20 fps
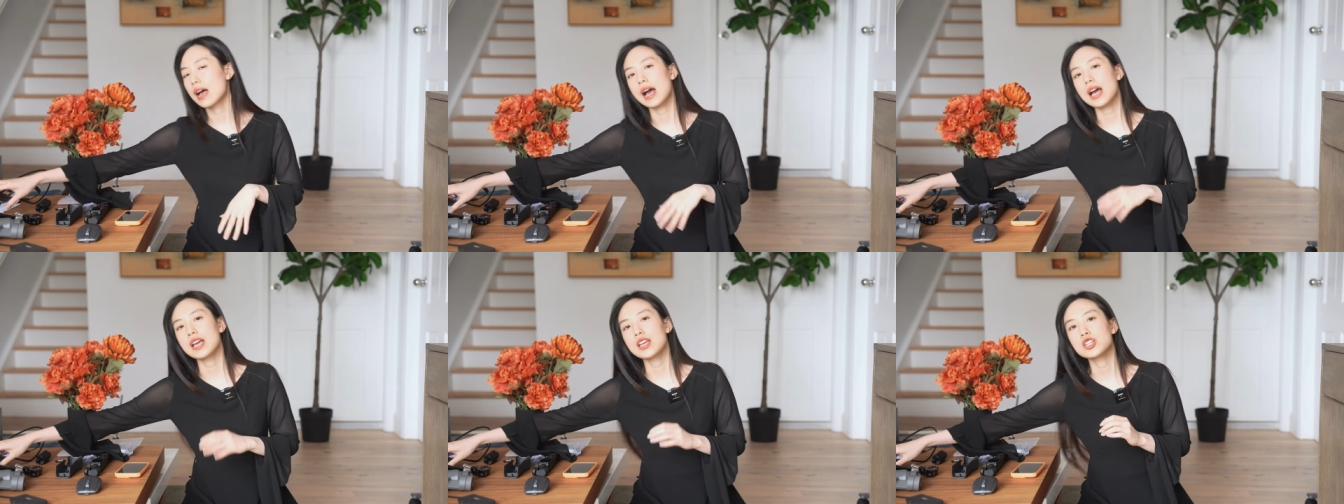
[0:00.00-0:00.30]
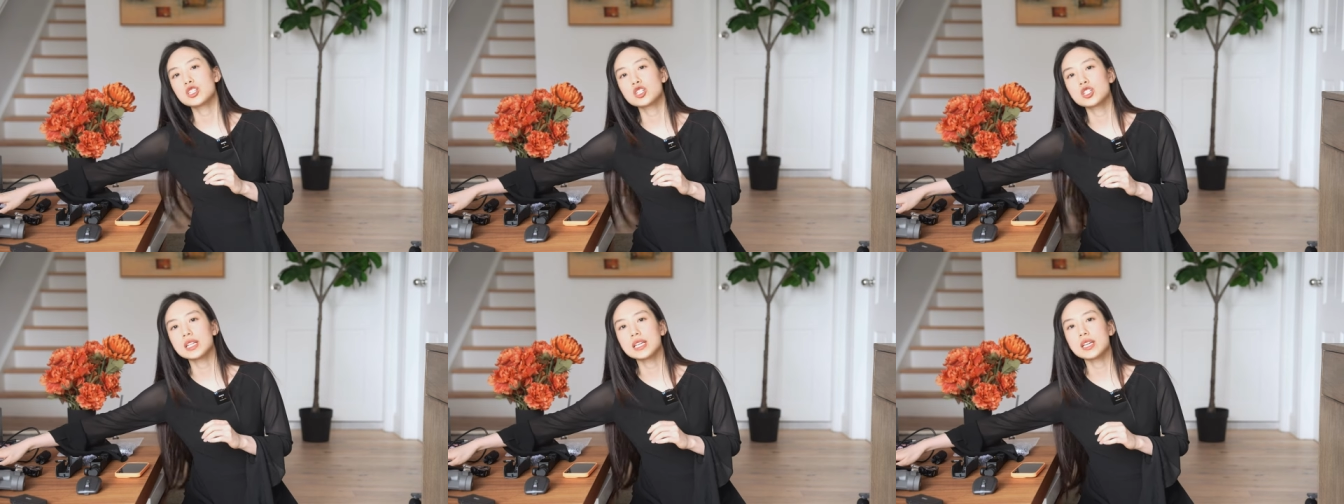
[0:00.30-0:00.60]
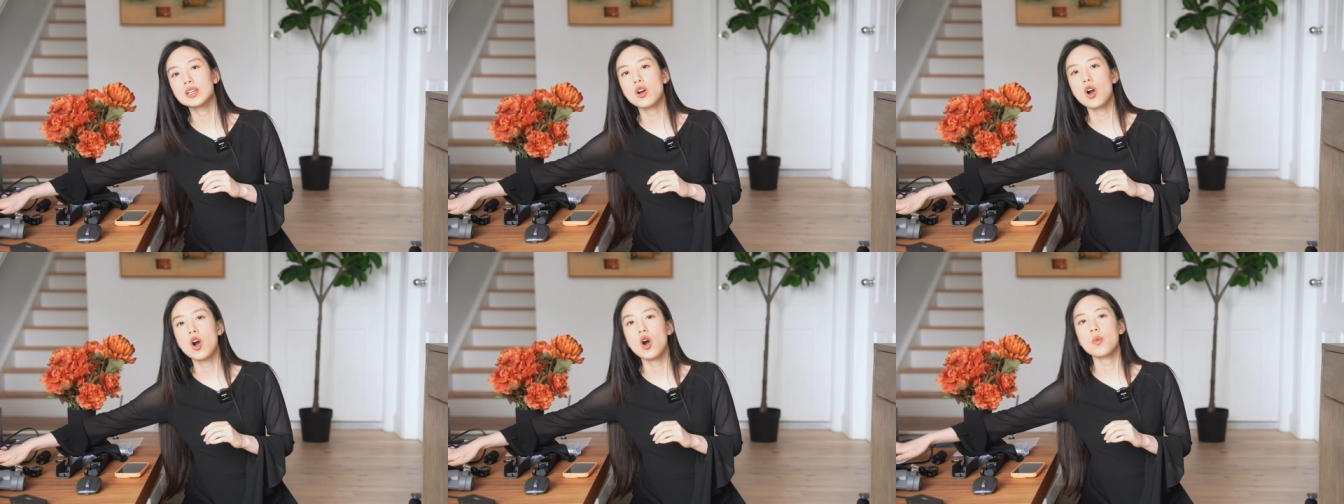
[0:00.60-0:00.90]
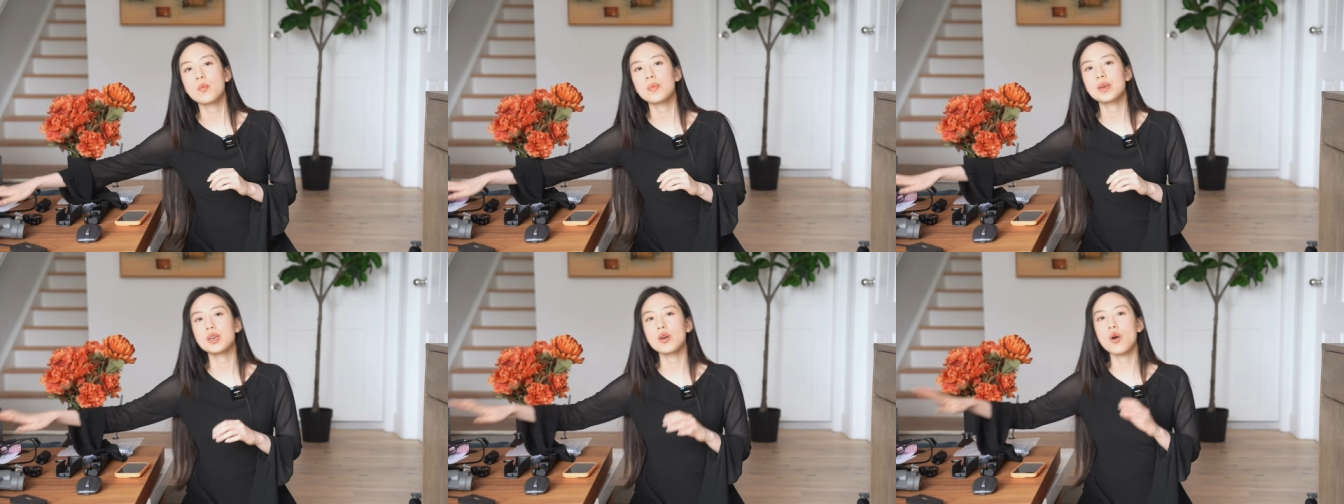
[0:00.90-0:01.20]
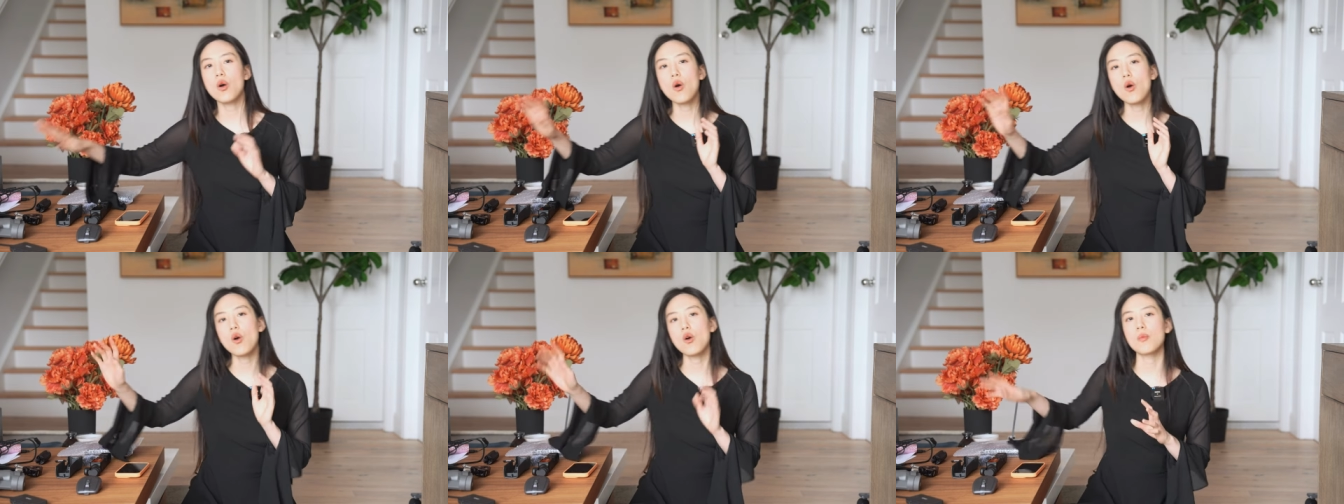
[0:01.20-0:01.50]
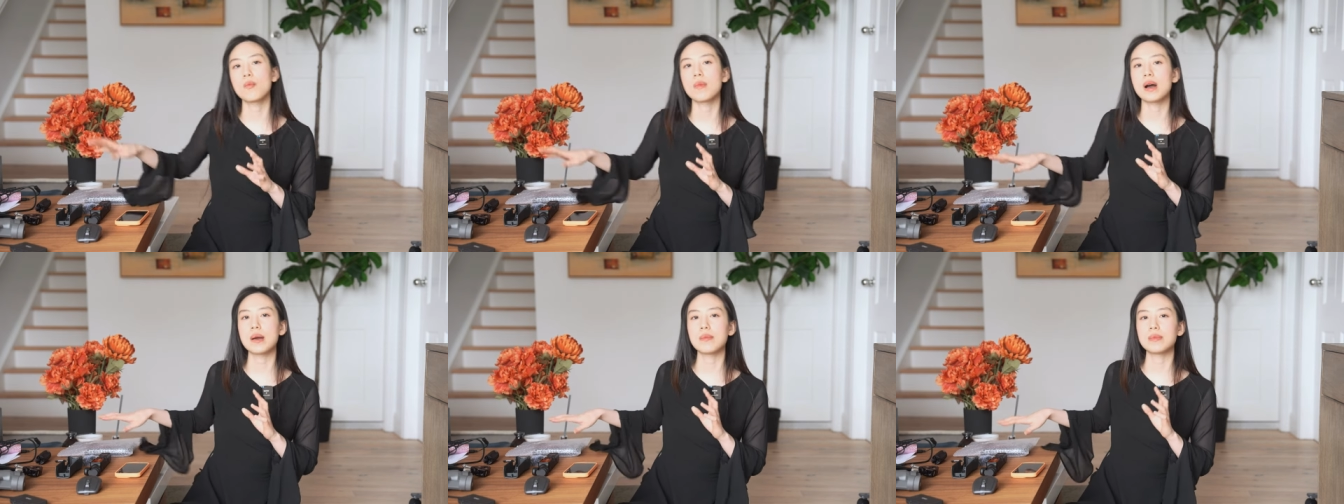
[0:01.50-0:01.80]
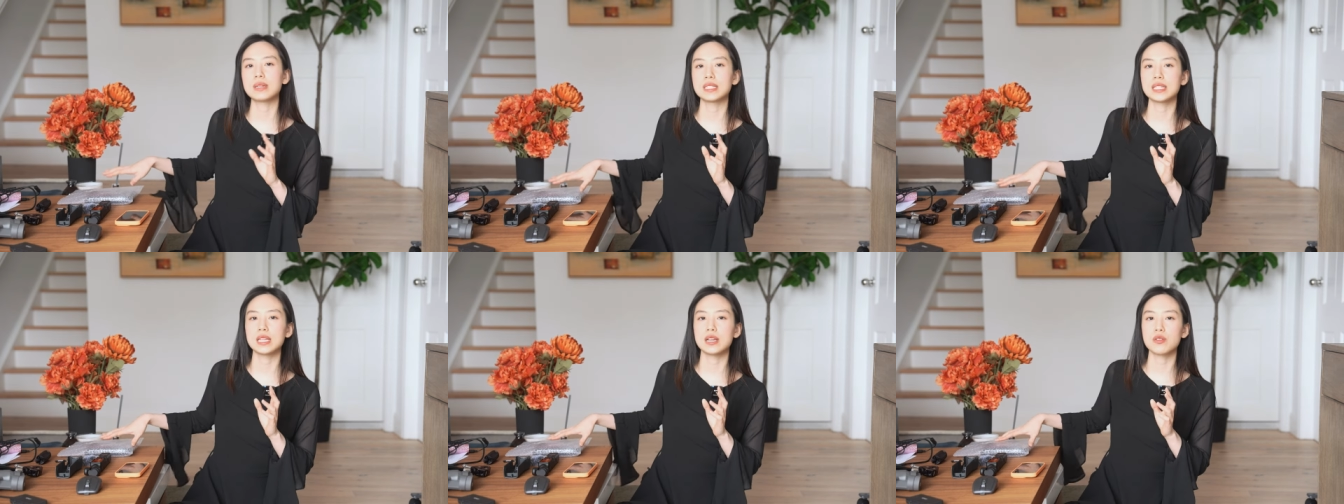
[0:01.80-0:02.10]
I usually copy all my
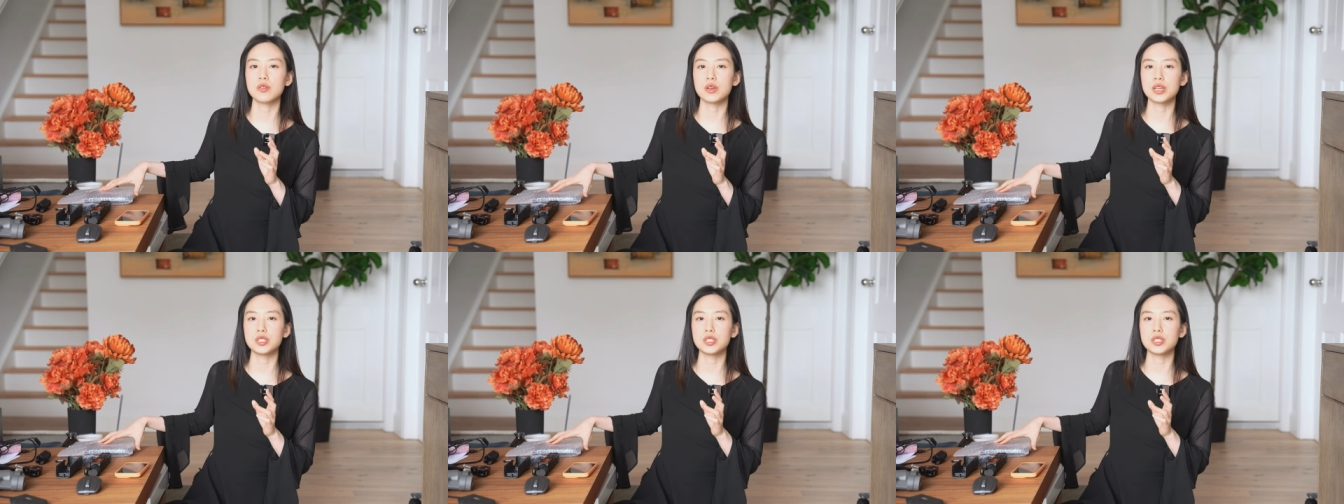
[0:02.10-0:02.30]
material